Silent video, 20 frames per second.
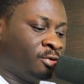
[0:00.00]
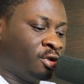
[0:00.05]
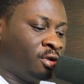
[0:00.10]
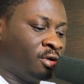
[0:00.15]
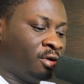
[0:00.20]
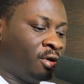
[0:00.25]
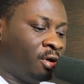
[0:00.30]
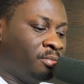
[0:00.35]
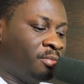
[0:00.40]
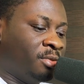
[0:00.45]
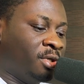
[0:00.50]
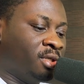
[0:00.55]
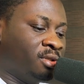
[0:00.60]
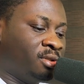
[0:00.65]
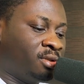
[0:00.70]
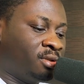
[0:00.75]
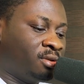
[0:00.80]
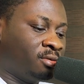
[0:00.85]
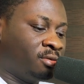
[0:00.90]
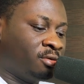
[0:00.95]

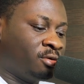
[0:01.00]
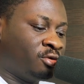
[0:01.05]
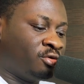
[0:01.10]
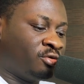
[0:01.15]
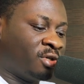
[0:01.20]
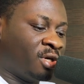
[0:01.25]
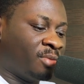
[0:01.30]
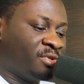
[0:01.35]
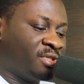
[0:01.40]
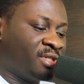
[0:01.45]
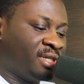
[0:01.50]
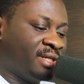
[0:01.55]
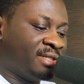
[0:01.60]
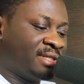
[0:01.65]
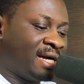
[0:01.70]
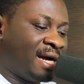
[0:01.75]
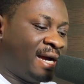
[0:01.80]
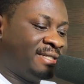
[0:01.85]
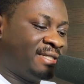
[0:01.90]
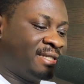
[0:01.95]
Numbers to represent
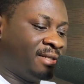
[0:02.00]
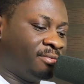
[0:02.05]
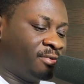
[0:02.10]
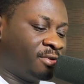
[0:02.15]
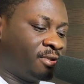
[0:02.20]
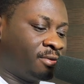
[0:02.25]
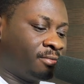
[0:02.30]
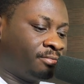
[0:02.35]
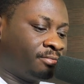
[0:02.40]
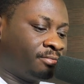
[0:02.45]
items.